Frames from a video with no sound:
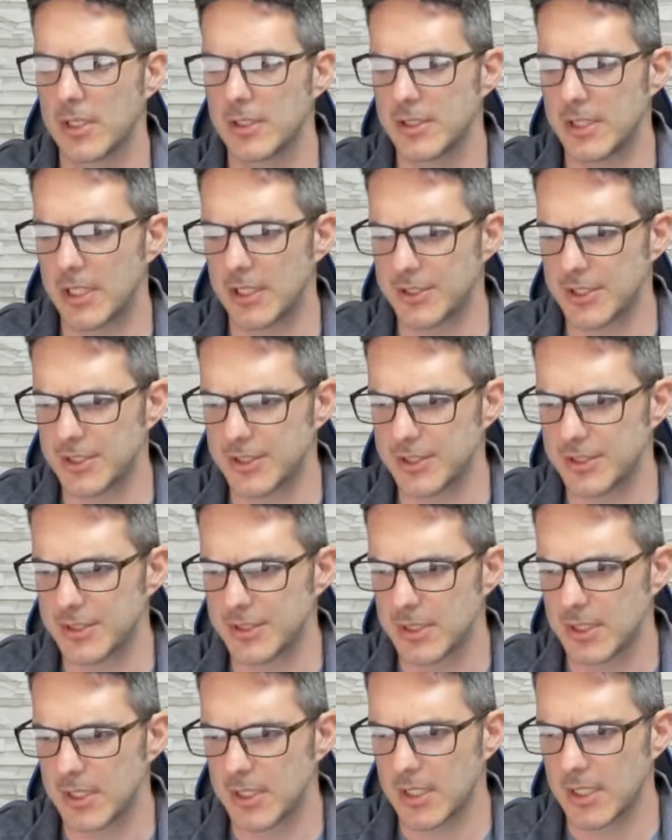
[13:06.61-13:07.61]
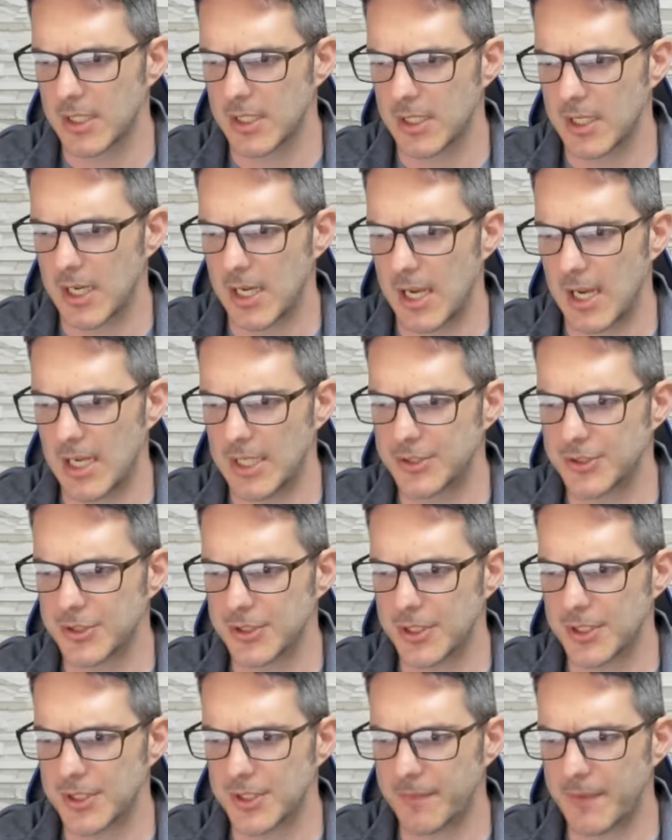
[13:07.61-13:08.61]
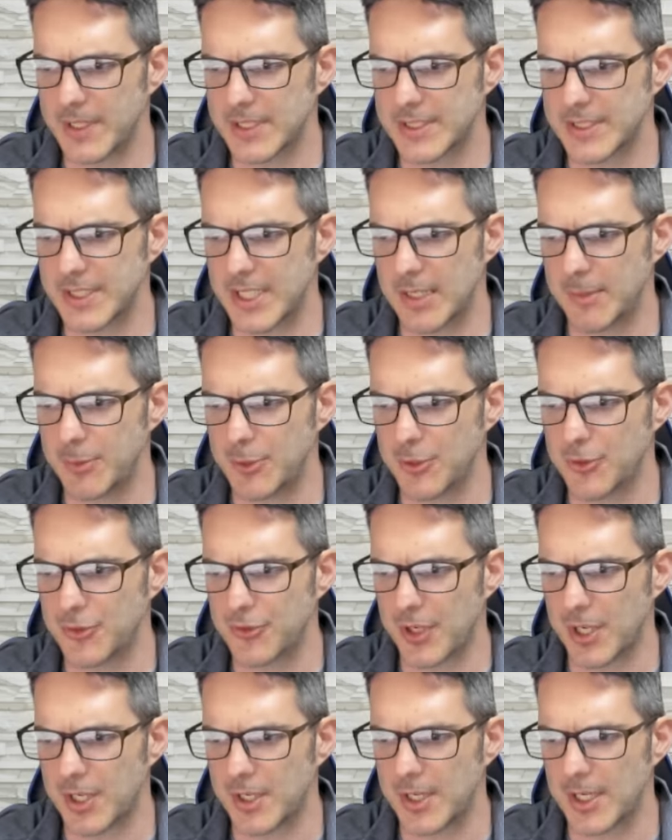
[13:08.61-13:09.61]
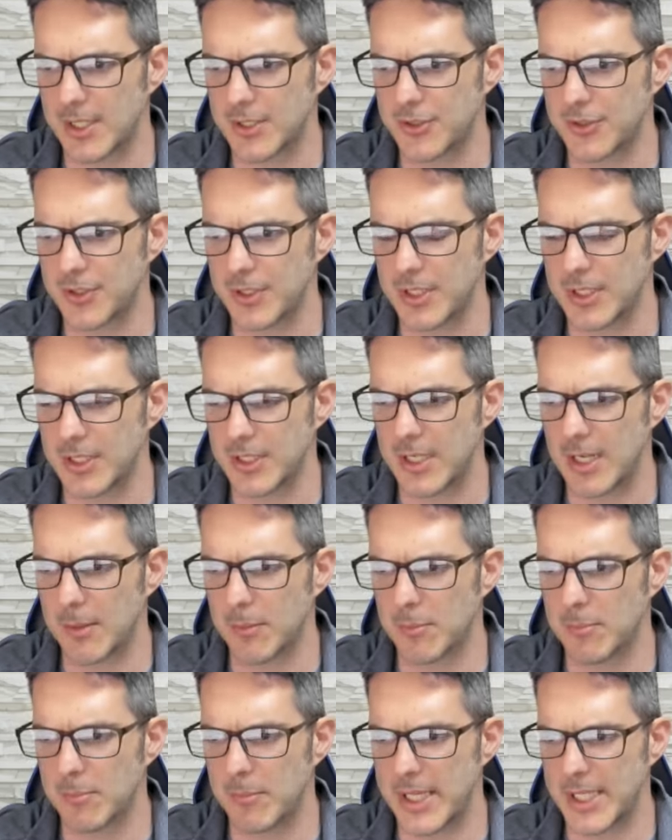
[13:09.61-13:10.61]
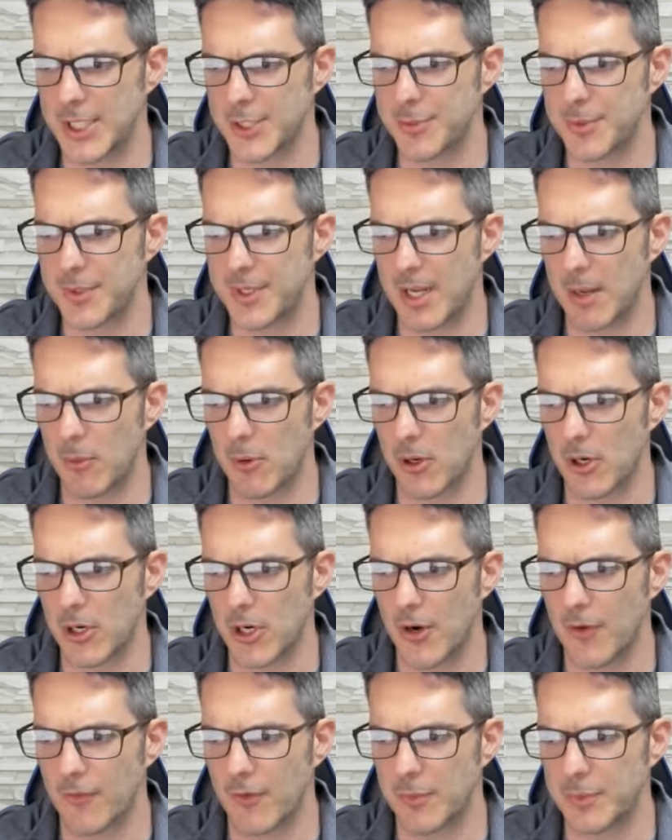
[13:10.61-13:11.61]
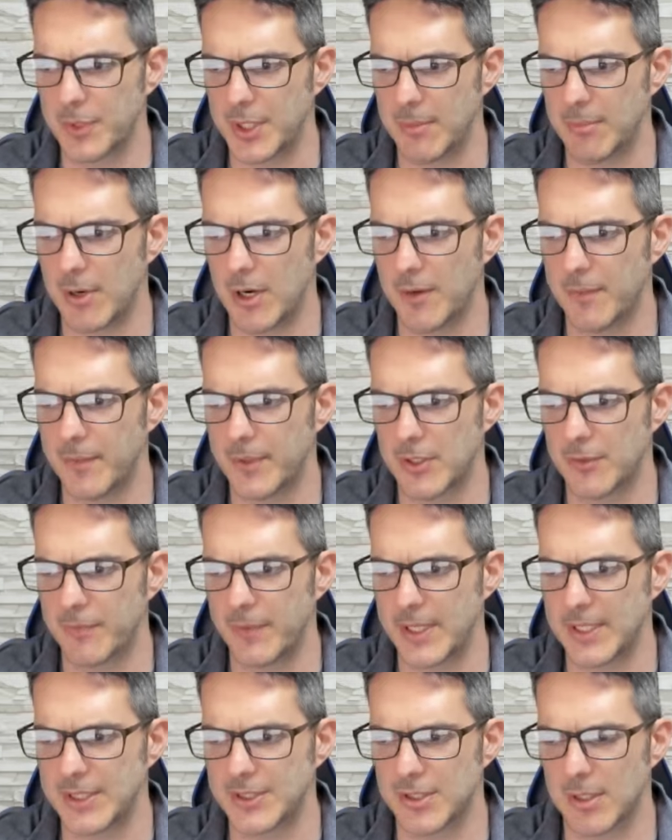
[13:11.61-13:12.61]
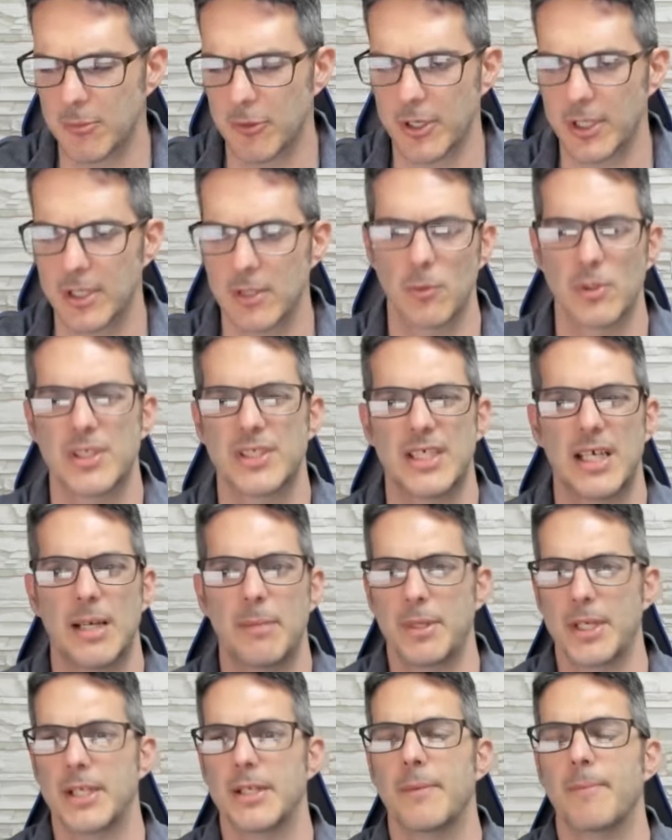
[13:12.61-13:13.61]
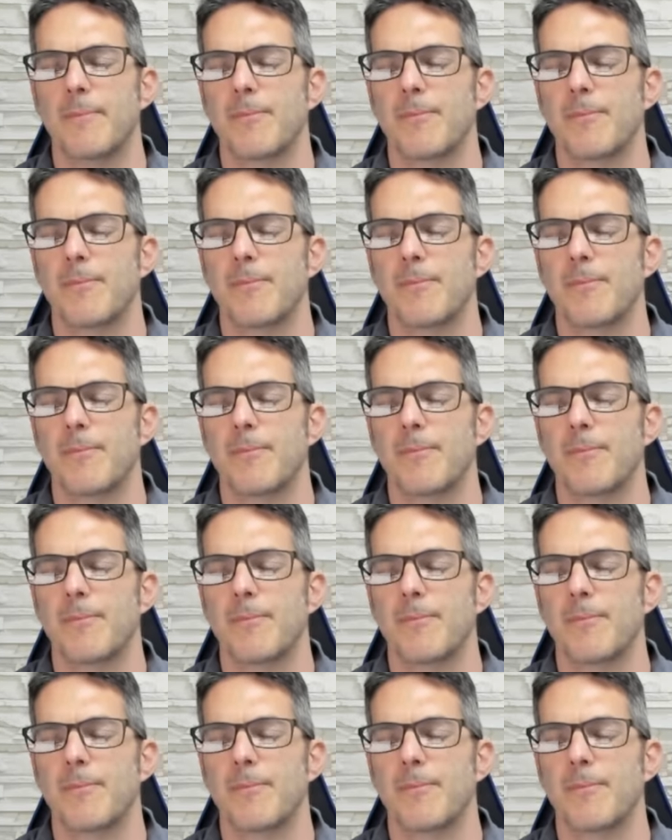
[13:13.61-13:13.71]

Now it says, enter interface name used to connect to the management network from the above interface summary. What does that mean?